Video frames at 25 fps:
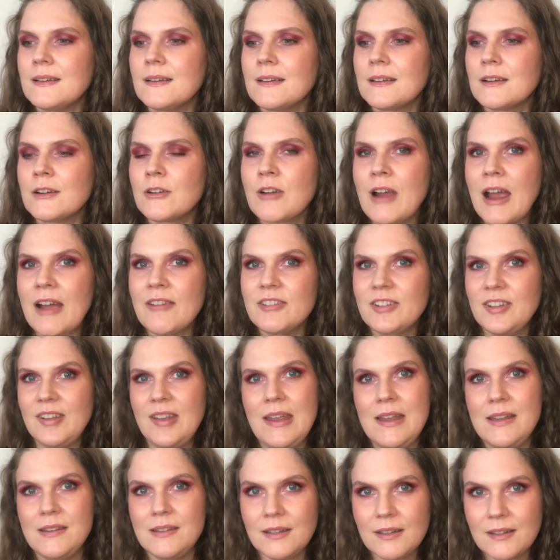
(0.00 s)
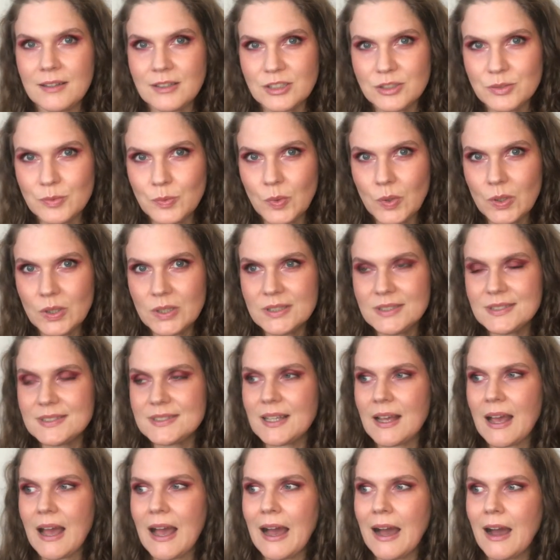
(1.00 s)
gravitating towards.
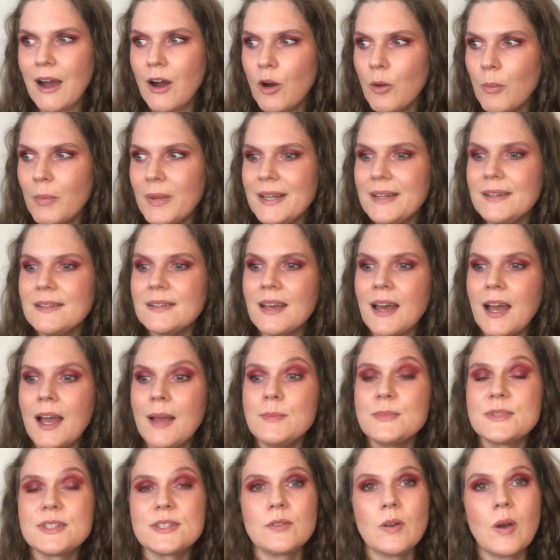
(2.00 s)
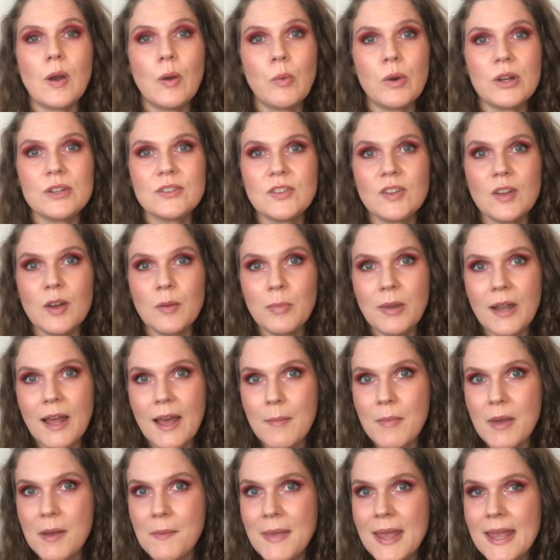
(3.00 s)
How many times do I want to apply
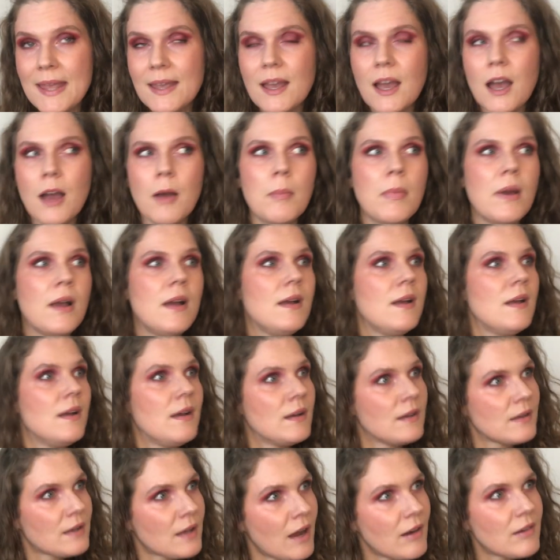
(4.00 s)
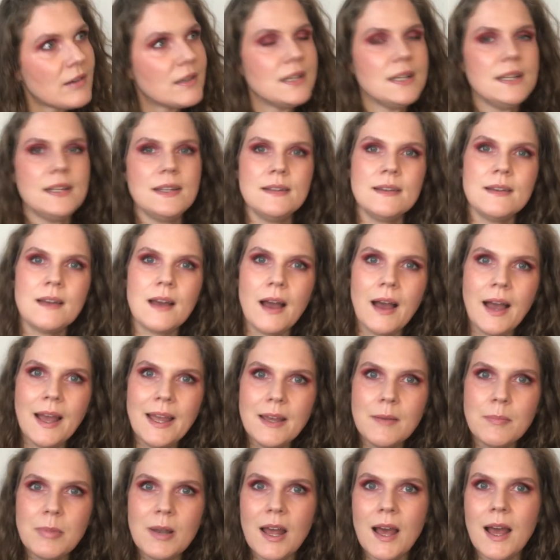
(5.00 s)
my makeup? currently I
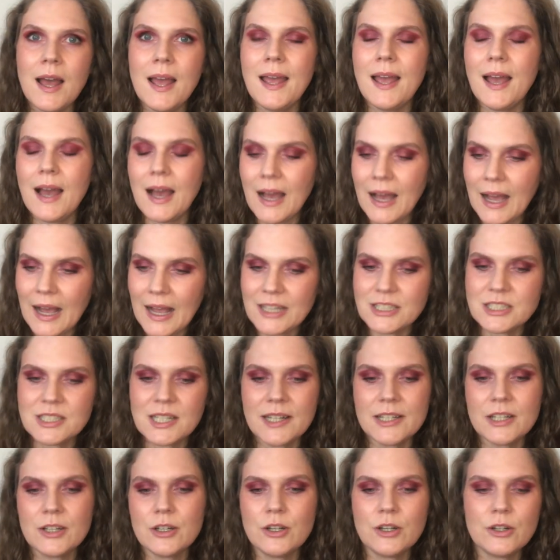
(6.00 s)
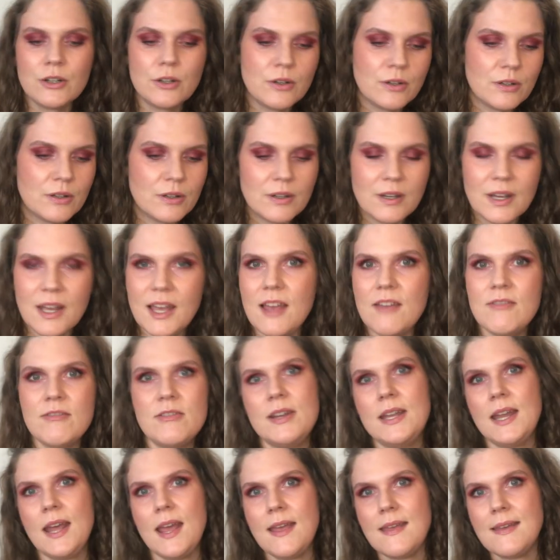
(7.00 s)
apply eyeshadow every
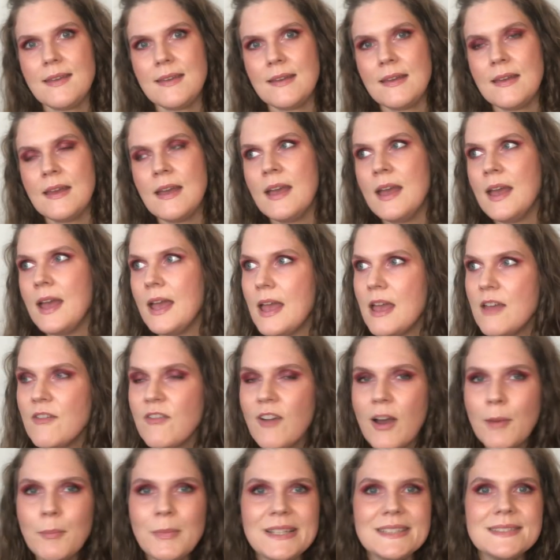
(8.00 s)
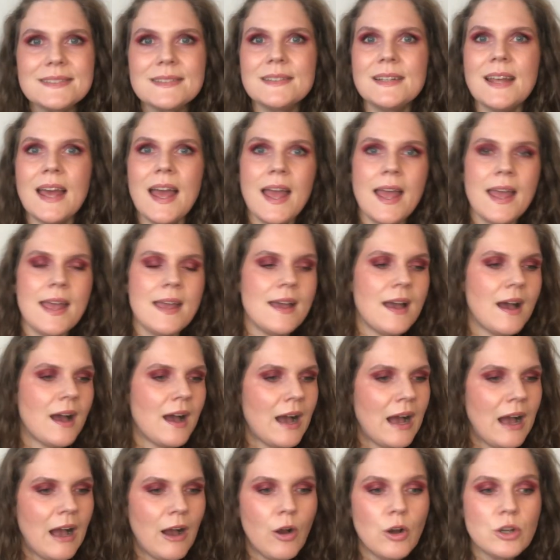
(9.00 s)
day. If I miss a day,
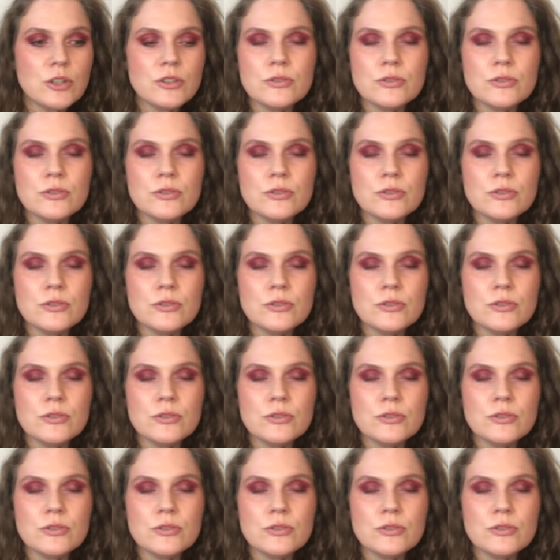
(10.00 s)
I'll do